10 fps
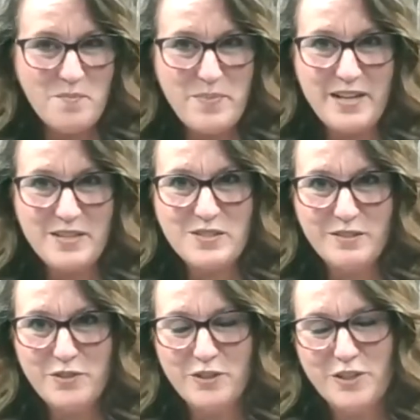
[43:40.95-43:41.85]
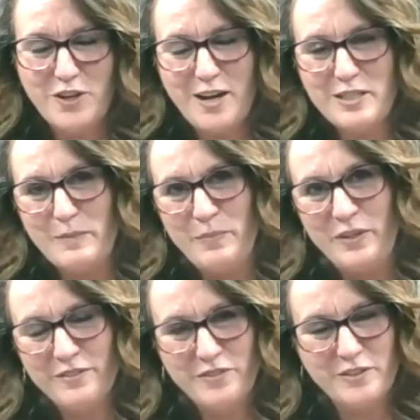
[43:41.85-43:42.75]
base of your occiput
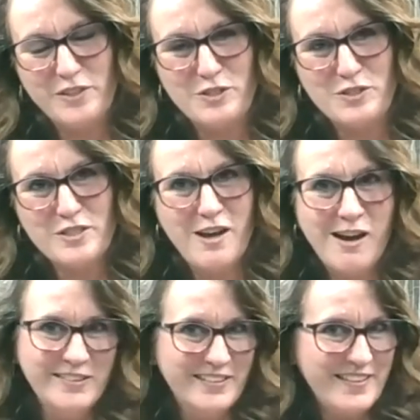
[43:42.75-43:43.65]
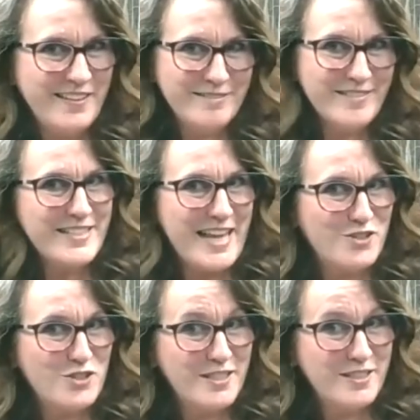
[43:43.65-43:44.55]
of your skull, and then
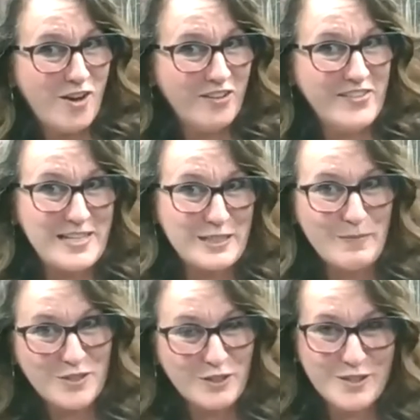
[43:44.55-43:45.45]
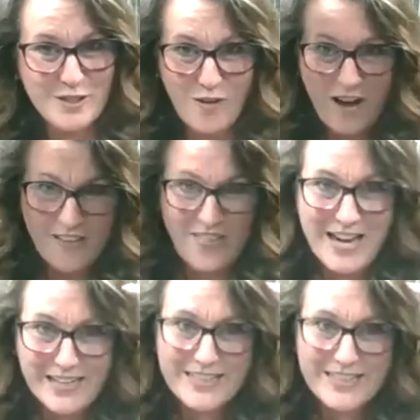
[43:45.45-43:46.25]
attaches into all of these muscles. So all of that